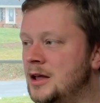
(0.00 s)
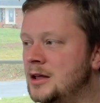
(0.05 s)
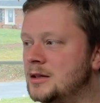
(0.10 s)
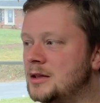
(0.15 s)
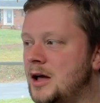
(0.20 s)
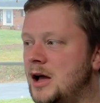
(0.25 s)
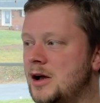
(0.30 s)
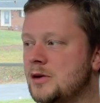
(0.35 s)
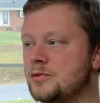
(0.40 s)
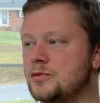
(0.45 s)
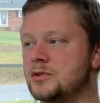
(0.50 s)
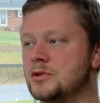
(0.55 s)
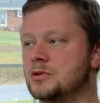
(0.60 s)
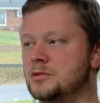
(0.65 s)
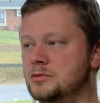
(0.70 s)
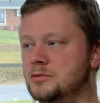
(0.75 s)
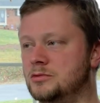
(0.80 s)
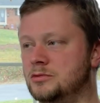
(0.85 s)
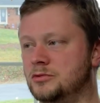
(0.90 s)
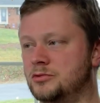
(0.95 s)
I
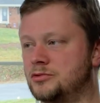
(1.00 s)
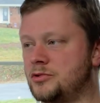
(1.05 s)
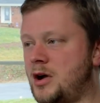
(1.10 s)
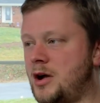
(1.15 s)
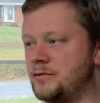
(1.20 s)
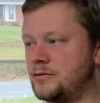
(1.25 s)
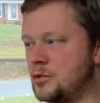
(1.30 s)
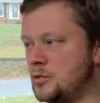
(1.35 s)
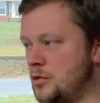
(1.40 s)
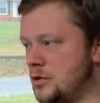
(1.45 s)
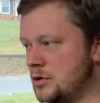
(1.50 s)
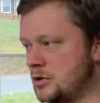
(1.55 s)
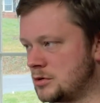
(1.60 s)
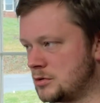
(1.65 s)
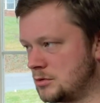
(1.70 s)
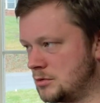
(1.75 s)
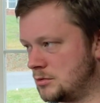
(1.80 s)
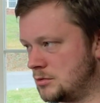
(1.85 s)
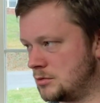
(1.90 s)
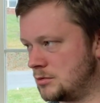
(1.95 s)
would drive to
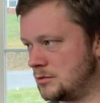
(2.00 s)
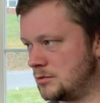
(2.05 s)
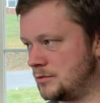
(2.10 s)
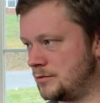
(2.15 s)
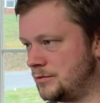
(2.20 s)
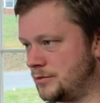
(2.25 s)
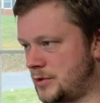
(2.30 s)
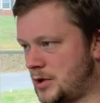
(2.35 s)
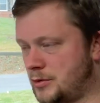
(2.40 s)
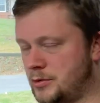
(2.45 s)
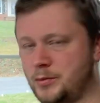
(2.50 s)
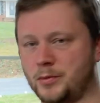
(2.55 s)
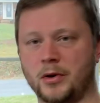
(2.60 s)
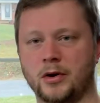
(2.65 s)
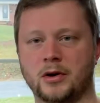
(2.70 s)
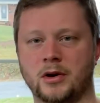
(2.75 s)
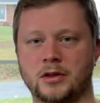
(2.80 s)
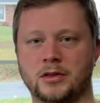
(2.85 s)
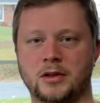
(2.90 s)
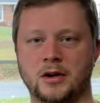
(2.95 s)
work. I would
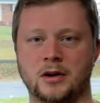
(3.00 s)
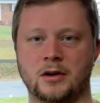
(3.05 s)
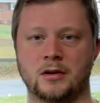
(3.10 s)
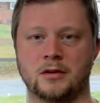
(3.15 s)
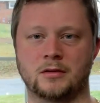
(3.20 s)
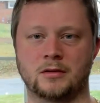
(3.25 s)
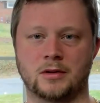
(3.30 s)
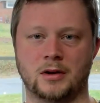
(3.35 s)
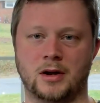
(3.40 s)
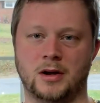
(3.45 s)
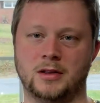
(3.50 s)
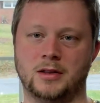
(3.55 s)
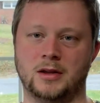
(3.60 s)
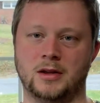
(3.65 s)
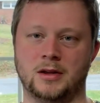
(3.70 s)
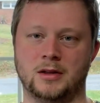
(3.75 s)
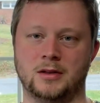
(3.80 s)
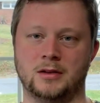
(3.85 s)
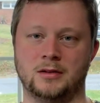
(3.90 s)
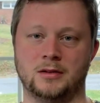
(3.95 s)
park it there, and
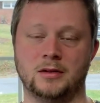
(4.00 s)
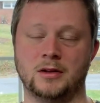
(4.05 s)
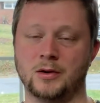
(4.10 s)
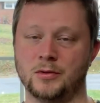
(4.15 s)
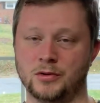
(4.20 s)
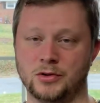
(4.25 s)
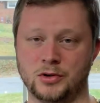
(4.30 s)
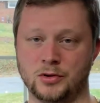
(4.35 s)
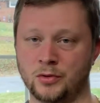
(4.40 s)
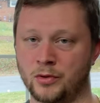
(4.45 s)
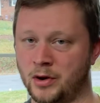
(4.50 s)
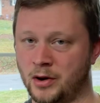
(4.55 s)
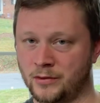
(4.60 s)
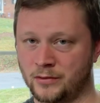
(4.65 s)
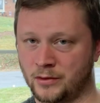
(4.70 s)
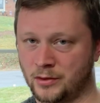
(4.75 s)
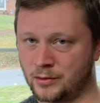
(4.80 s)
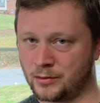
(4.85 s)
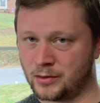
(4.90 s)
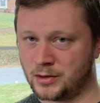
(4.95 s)
then it would do
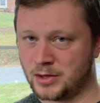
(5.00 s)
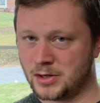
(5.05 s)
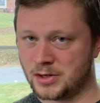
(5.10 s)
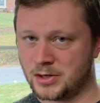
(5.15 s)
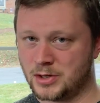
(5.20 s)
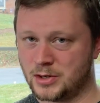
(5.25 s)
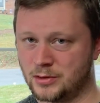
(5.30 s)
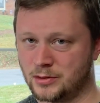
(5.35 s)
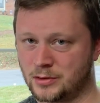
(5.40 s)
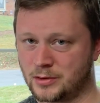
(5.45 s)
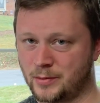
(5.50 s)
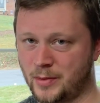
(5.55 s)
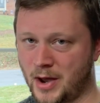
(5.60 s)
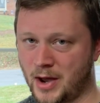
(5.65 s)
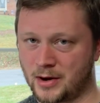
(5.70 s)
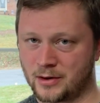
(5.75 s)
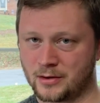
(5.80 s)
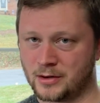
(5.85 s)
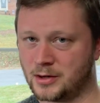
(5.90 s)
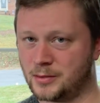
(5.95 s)
whatever it would need to do with the
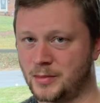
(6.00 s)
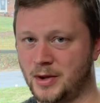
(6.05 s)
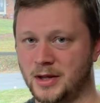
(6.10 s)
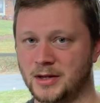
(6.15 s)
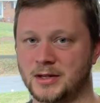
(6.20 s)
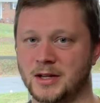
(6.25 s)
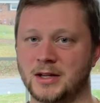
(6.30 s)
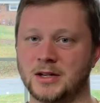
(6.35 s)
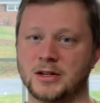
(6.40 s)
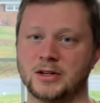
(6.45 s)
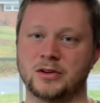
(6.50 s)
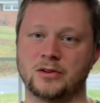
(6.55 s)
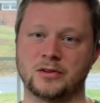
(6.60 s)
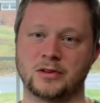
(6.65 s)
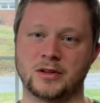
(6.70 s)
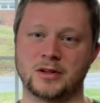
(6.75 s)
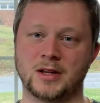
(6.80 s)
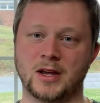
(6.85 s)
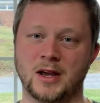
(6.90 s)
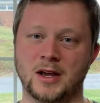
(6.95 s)
battery to maintain it during the
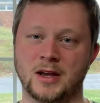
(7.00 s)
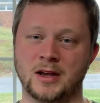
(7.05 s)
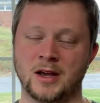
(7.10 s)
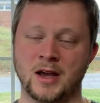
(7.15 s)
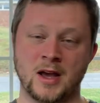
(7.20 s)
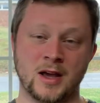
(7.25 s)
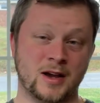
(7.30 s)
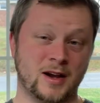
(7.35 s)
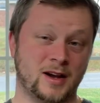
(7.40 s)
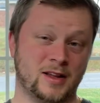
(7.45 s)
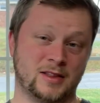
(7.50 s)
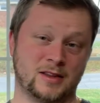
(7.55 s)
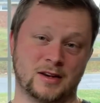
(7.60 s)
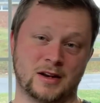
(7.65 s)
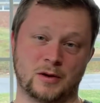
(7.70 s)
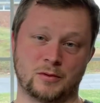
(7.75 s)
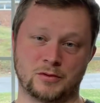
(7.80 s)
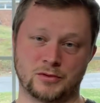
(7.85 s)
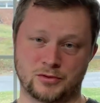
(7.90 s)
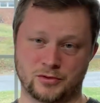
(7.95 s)
day. And then I
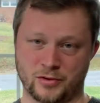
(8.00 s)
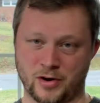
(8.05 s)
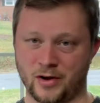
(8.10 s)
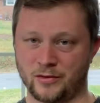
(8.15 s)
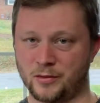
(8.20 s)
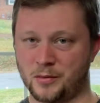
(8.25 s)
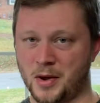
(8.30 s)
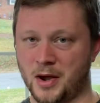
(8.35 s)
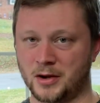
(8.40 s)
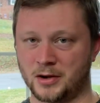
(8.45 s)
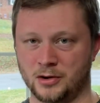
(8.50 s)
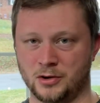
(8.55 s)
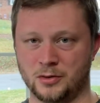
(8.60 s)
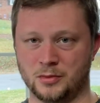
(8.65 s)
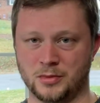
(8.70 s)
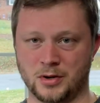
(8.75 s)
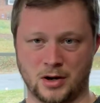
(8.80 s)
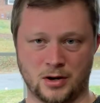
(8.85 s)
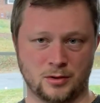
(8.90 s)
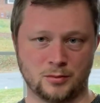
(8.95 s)
would drive it back home
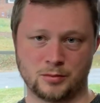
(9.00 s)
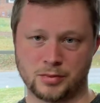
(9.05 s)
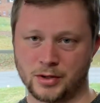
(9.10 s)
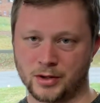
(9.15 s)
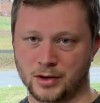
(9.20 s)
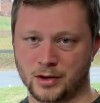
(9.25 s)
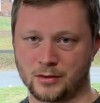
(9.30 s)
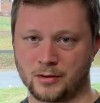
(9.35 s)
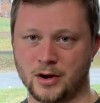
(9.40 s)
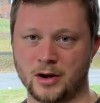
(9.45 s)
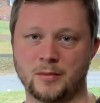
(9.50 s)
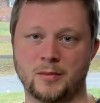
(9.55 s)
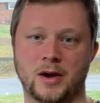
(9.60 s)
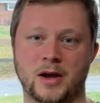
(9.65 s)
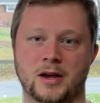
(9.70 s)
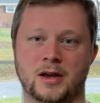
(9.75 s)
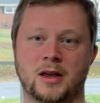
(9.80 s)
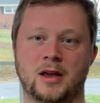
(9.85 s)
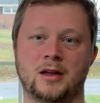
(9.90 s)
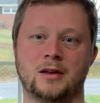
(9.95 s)
and I'd plug it right
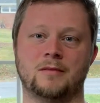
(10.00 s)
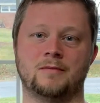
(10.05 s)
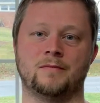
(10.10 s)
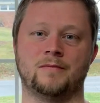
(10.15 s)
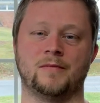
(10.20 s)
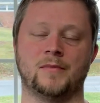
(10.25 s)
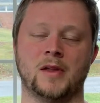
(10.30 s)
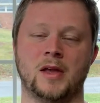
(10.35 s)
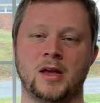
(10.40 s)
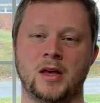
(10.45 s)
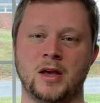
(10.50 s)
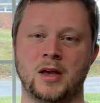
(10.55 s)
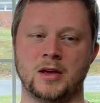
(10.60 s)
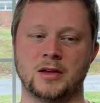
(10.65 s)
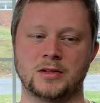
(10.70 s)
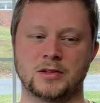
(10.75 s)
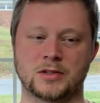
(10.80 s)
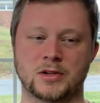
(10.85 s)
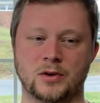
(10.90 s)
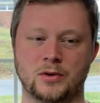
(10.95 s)
back in.
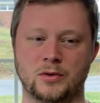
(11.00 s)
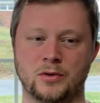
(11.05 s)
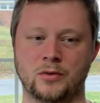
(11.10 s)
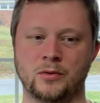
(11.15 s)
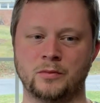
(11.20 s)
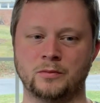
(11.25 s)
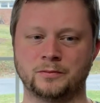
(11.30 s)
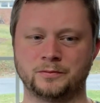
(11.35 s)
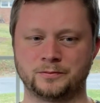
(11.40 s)
So